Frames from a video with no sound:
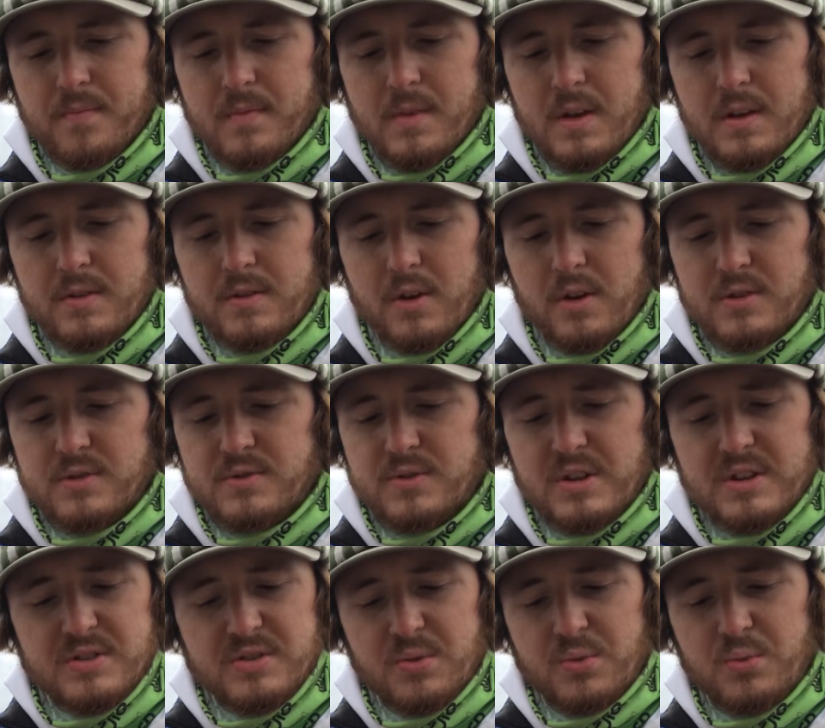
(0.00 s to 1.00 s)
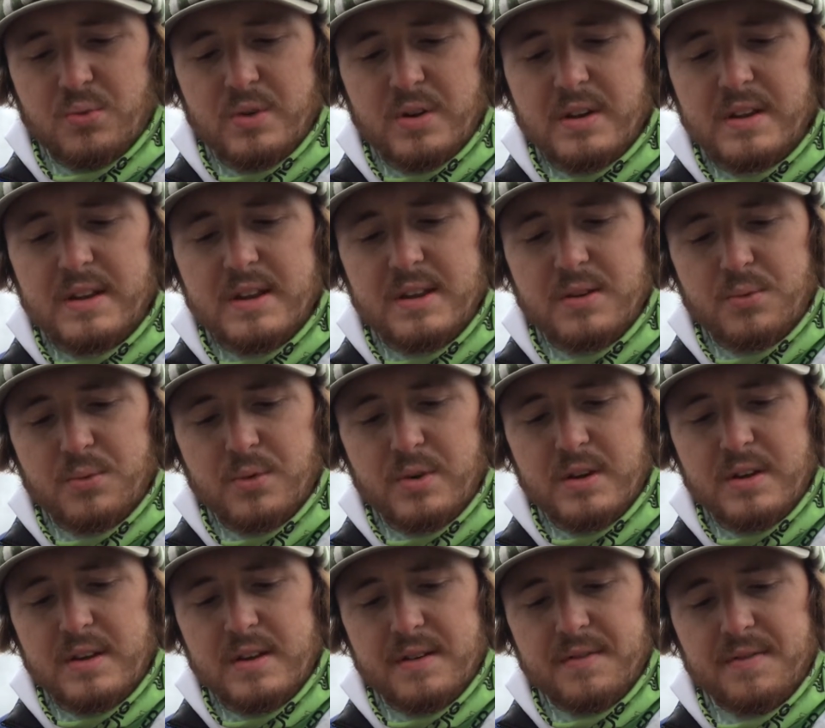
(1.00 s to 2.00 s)
So it's a
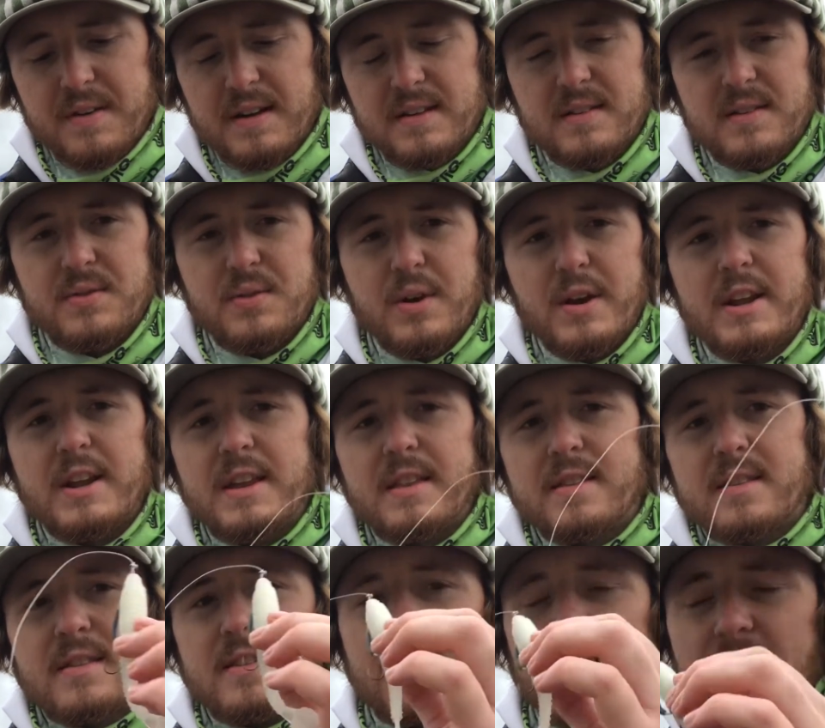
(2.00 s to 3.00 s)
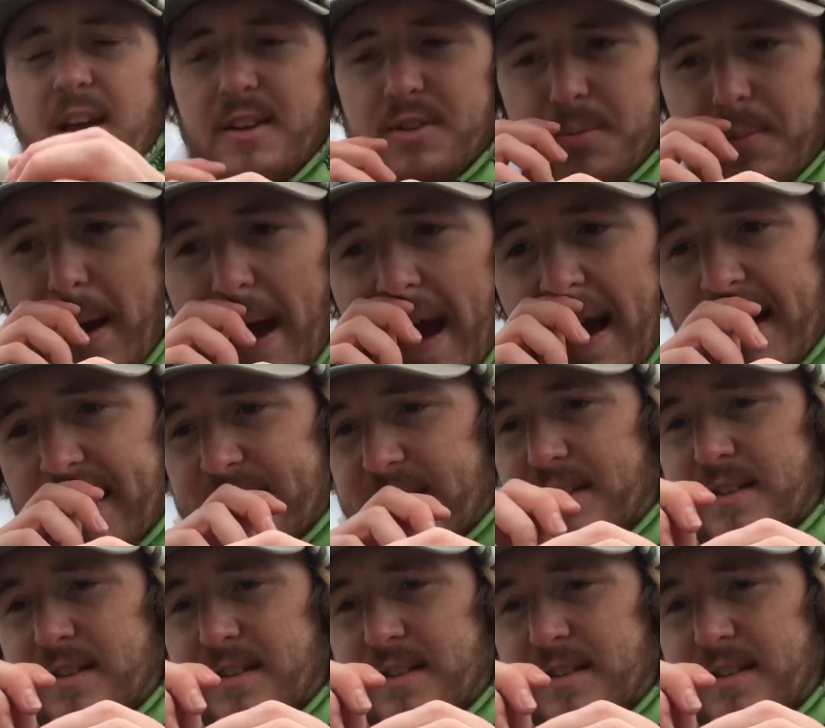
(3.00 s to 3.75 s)
really effective way to catch bass